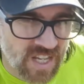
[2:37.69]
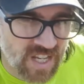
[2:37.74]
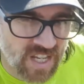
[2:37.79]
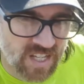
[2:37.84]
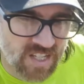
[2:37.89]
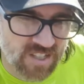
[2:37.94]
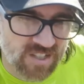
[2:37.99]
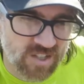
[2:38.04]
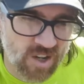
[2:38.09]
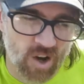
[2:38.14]

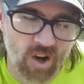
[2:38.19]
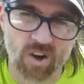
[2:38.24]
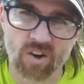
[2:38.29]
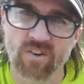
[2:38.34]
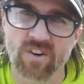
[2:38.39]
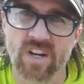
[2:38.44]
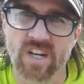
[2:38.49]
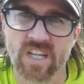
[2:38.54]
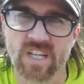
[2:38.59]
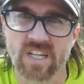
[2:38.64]
is
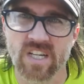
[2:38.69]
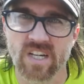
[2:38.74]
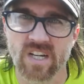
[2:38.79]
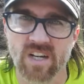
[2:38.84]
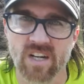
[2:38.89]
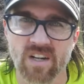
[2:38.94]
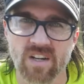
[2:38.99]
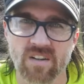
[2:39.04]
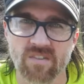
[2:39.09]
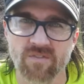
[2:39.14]
already
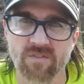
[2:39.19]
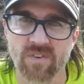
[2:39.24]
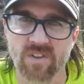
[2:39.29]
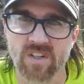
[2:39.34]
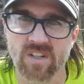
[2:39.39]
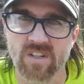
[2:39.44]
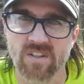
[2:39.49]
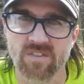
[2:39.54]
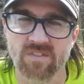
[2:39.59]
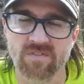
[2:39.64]

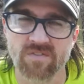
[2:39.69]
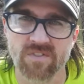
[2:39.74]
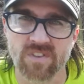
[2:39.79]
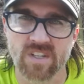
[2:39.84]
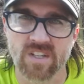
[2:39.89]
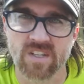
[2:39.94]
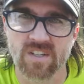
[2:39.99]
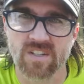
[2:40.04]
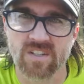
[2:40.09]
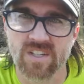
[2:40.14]
full of the
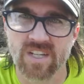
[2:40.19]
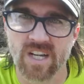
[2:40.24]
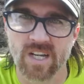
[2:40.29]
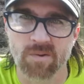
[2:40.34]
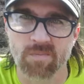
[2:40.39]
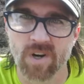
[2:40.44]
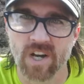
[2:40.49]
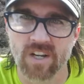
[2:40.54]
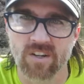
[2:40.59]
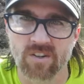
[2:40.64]
good kind
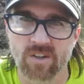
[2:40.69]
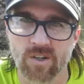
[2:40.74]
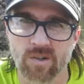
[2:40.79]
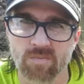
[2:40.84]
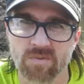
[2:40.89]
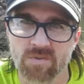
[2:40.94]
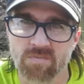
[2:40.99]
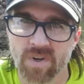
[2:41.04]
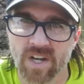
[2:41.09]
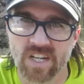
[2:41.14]
of
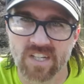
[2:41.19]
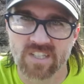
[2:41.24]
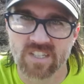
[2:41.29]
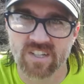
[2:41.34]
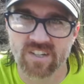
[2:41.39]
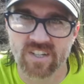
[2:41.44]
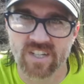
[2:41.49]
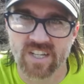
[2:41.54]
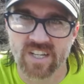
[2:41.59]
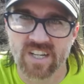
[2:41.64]
microbes and
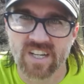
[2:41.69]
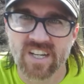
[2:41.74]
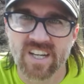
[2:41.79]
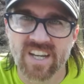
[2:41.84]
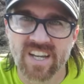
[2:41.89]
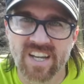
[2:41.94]
bacteria